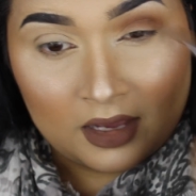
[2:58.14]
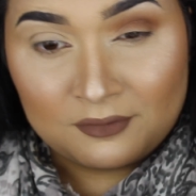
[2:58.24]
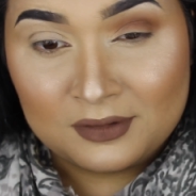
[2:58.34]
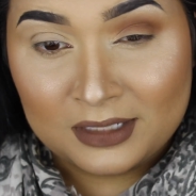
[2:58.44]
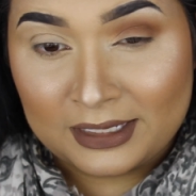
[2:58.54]
I
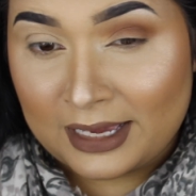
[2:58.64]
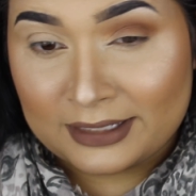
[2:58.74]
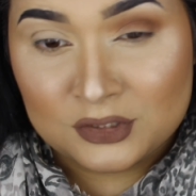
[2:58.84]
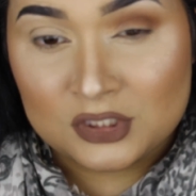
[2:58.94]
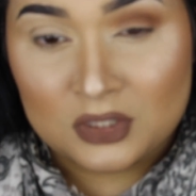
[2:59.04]
feel like I
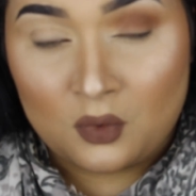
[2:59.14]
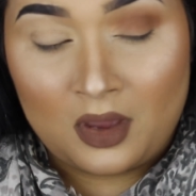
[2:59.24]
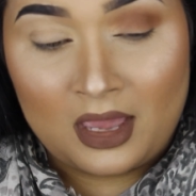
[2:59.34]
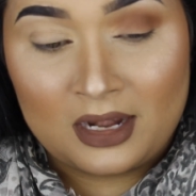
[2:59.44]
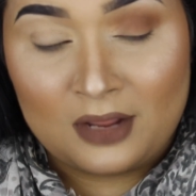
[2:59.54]
can just go
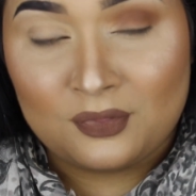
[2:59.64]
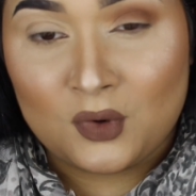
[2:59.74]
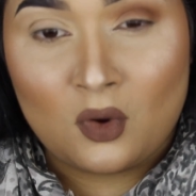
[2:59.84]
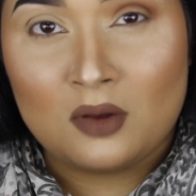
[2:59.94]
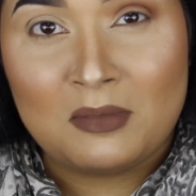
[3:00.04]
ahead and
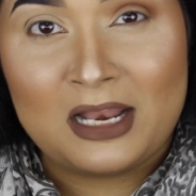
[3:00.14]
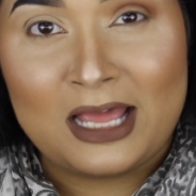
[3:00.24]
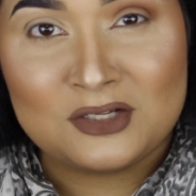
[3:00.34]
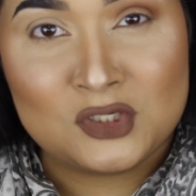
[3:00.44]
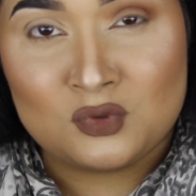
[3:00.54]
throw on my
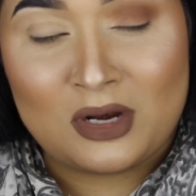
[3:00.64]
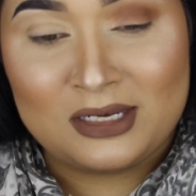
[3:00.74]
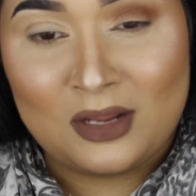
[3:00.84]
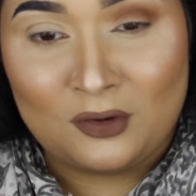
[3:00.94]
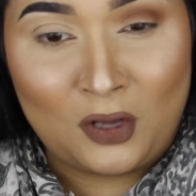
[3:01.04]
lashes
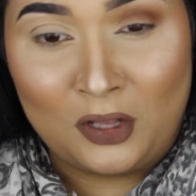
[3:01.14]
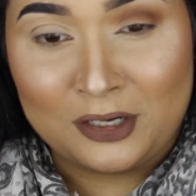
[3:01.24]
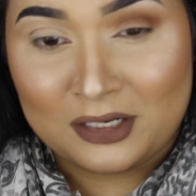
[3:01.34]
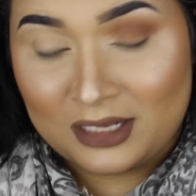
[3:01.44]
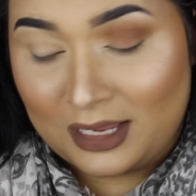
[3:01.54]
right now and call
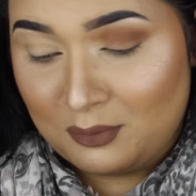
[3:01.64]
day,